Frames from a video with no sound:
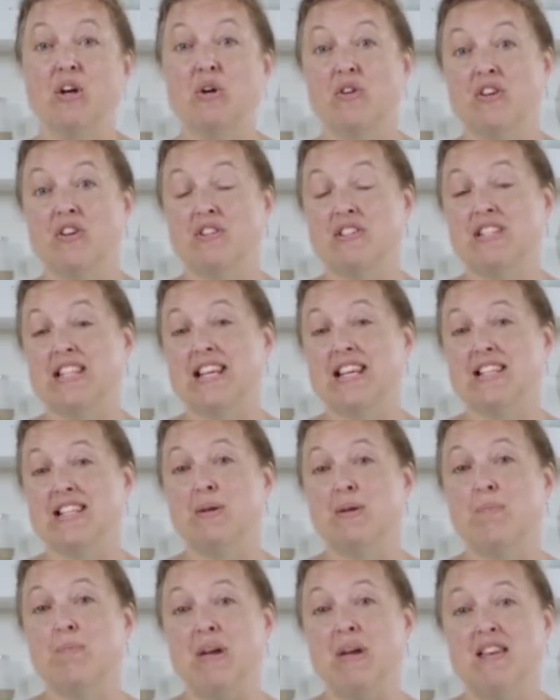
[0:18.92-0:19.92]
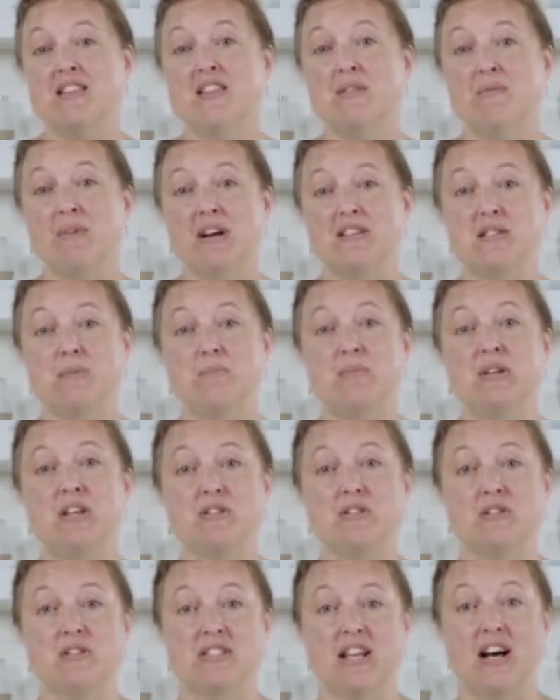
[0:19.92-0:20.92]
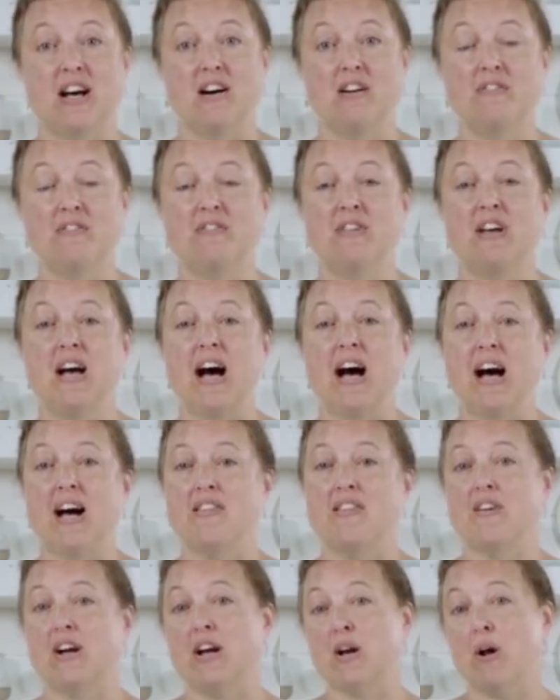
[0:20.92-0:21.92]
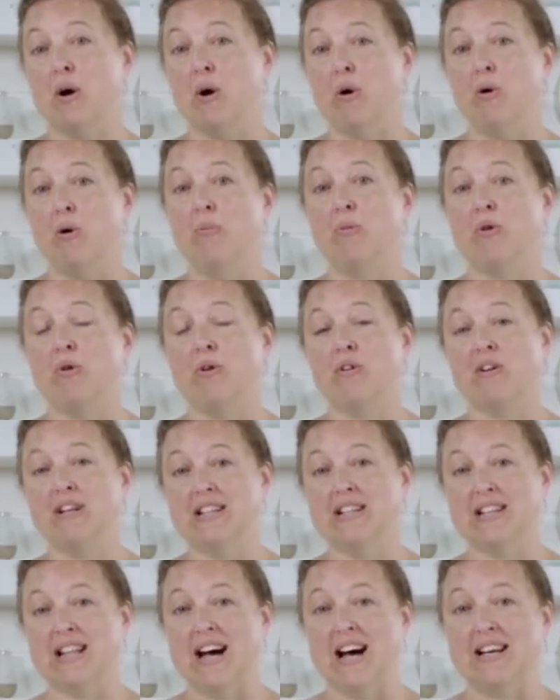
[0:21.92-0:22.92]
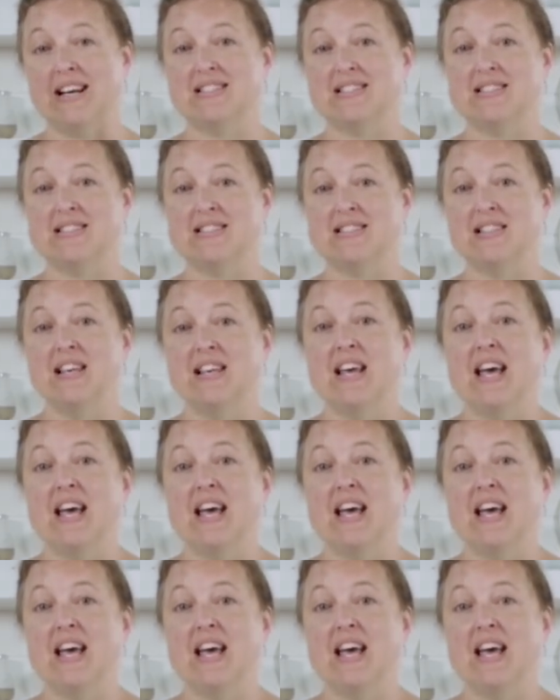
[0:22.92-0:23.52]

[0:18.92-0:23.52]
You're going to get to bake the recipe yourself, either at home or in class.